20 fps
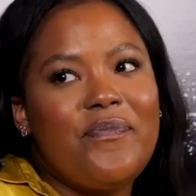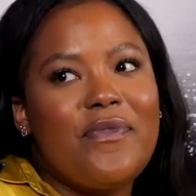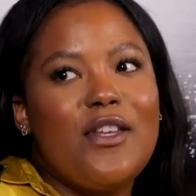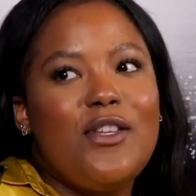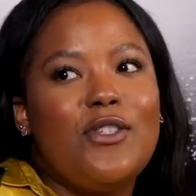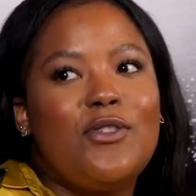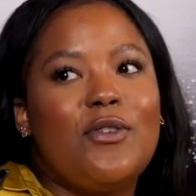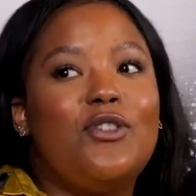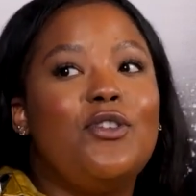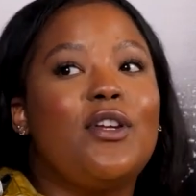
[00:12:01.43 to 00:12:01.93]

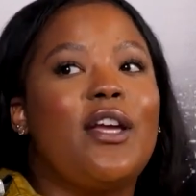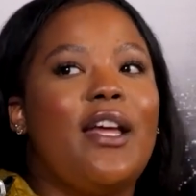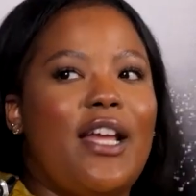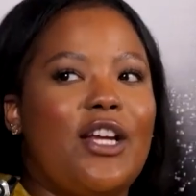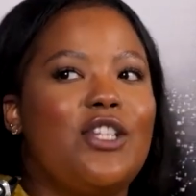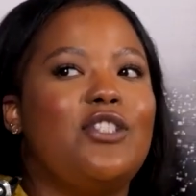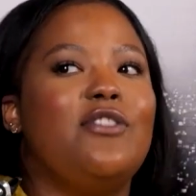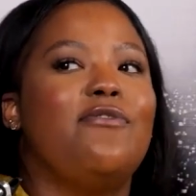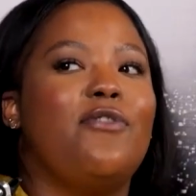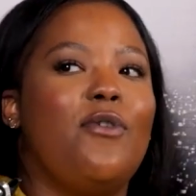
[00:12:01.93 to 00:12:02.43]
so that you can
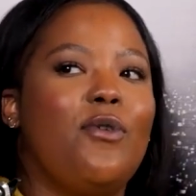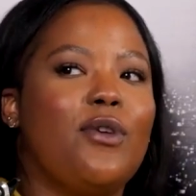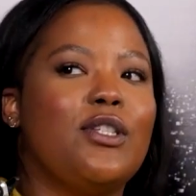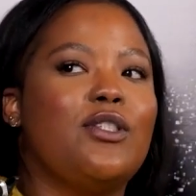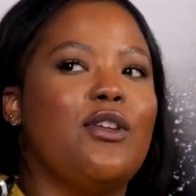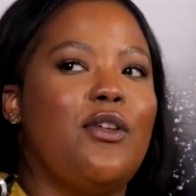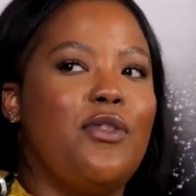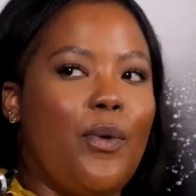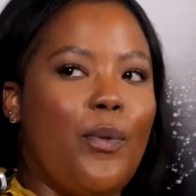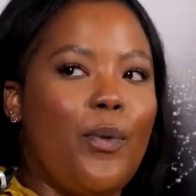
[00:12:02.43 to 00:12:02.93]
actually focus
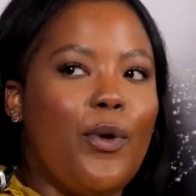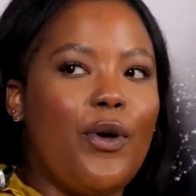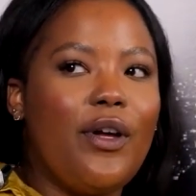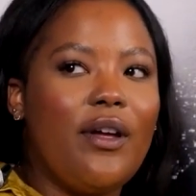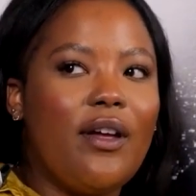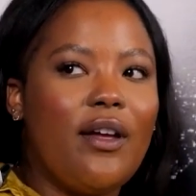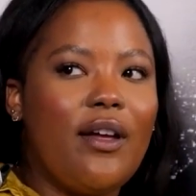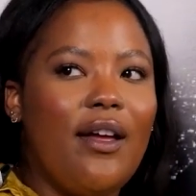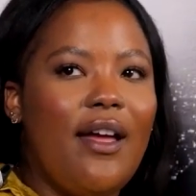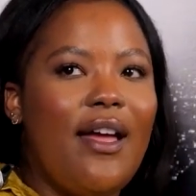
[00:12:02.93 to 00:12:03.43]
on the work.
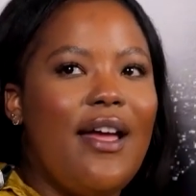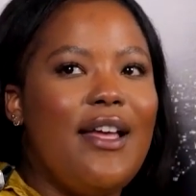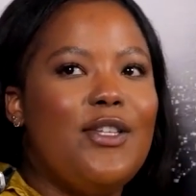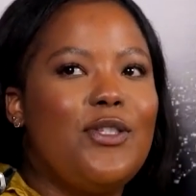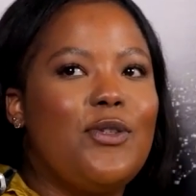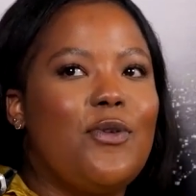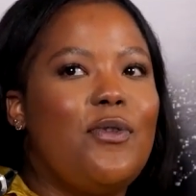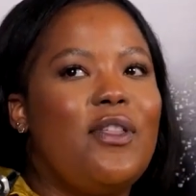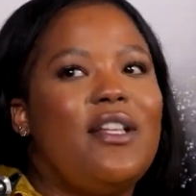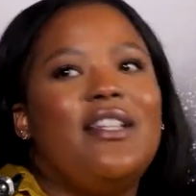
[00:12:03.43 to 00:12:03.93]

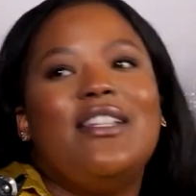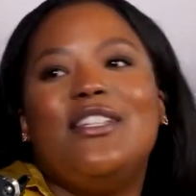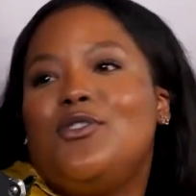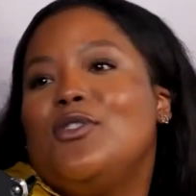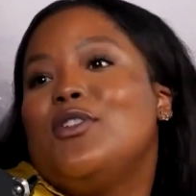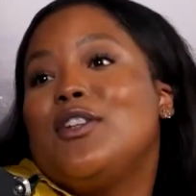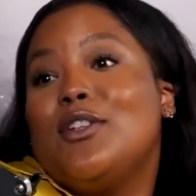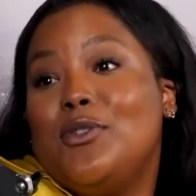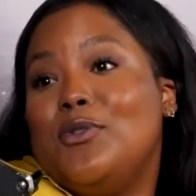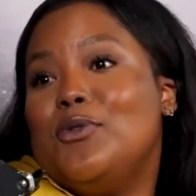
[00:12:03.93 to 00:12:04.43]
So the least you
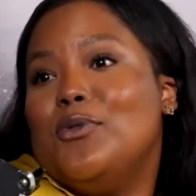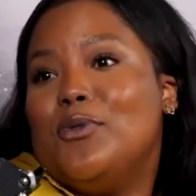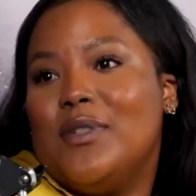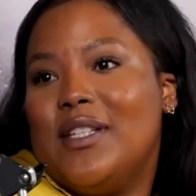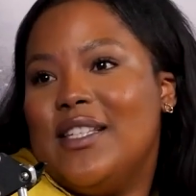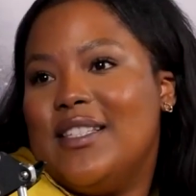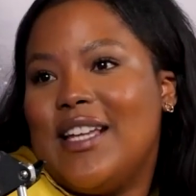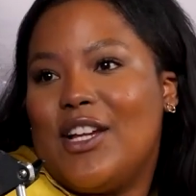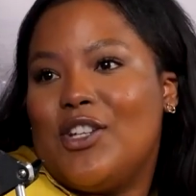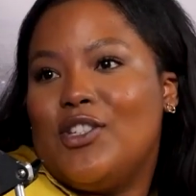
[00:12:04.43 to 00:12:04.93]
could do
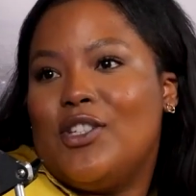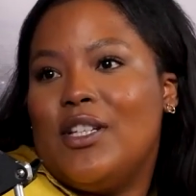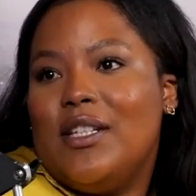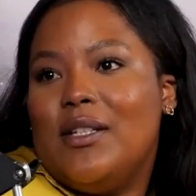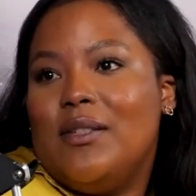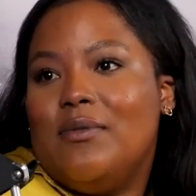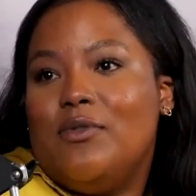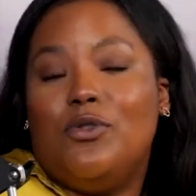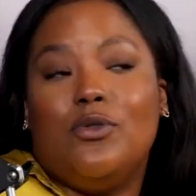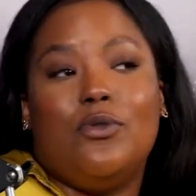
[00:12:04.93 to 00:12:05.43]
is
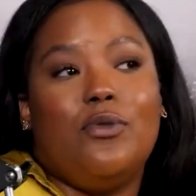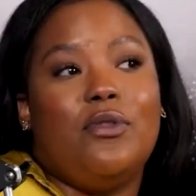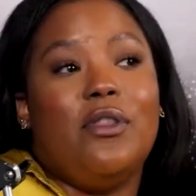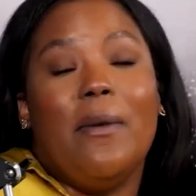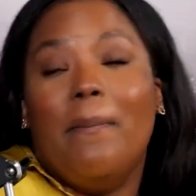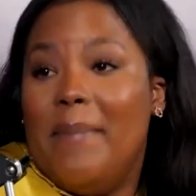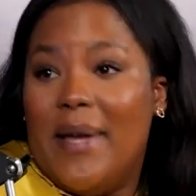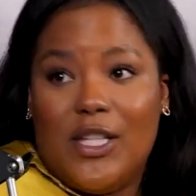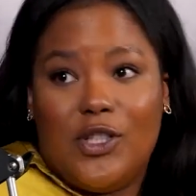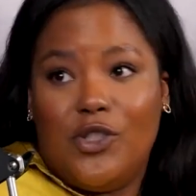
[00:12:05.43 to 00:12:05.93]
actually do the
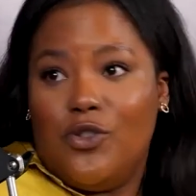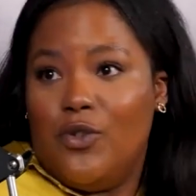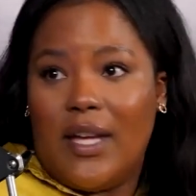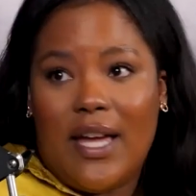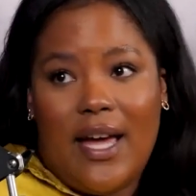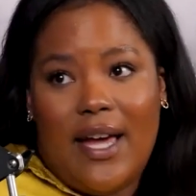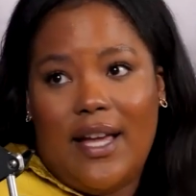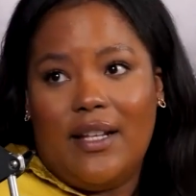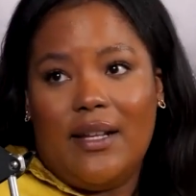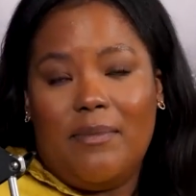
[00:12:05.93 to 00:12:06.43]
best you
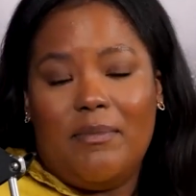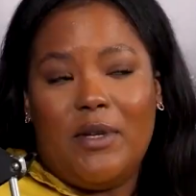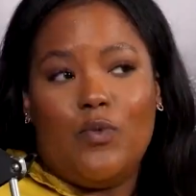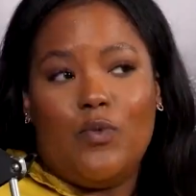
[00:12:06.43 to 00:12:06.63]
can. I mean,